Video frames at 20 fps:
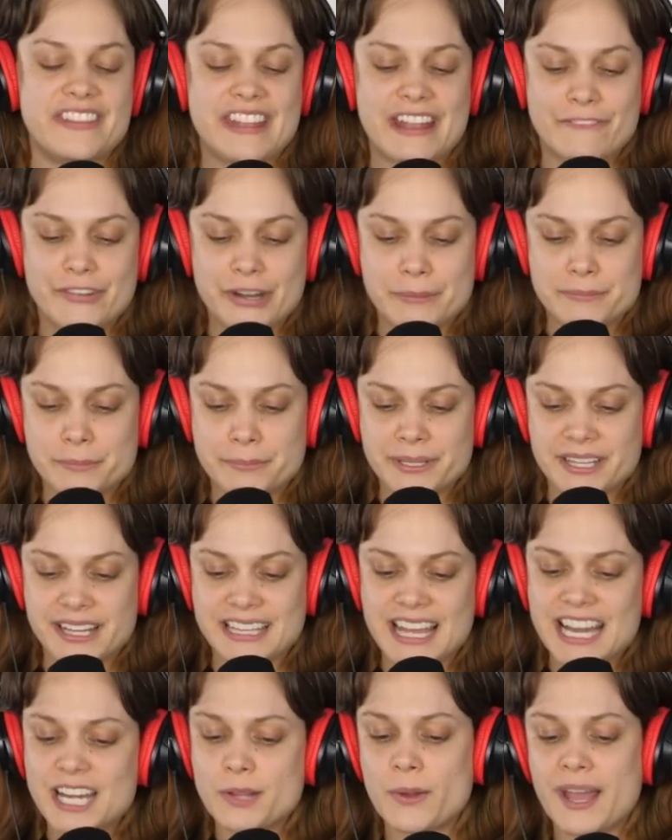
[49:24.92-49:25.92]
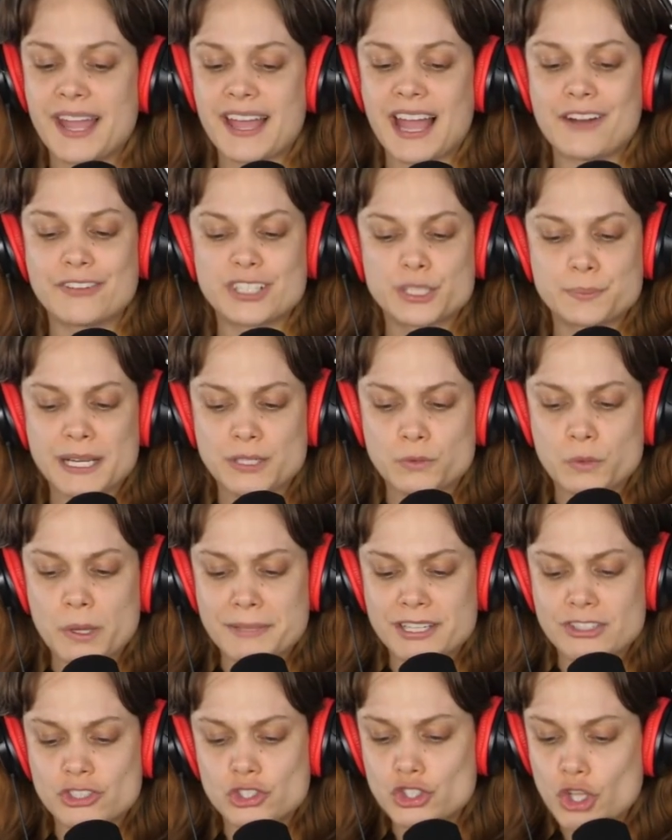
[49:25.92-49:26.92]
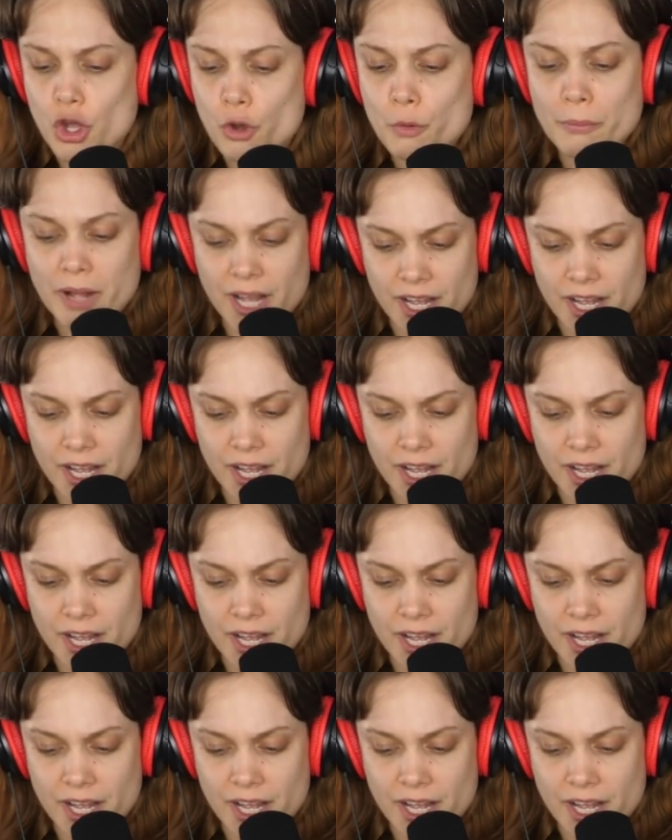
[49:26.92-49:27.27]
And then for him to be like, "Anyway, I respect women so